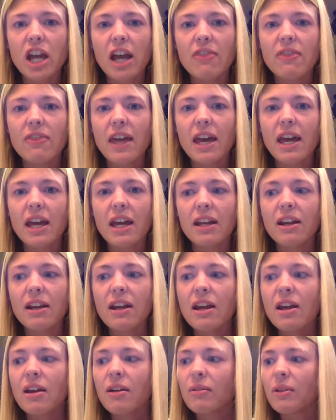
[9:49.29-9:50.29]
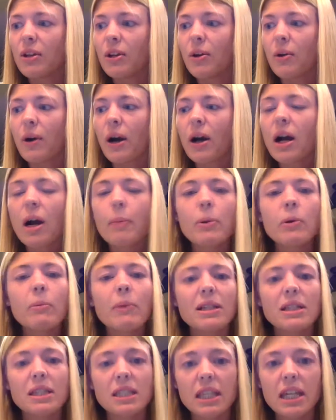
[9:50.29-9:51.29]
And then, a couple
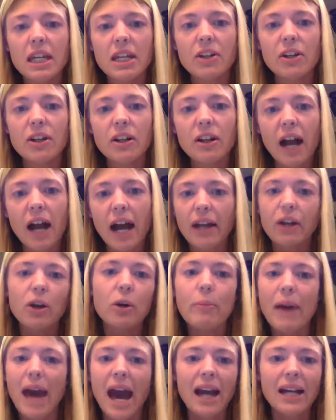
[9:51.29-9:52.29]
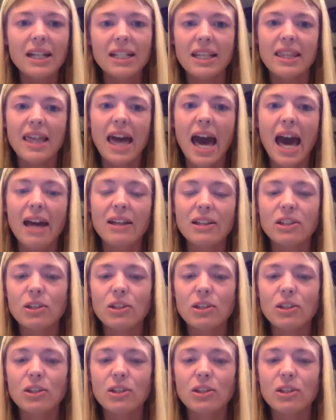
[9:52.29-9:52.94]
months later, I go back to that.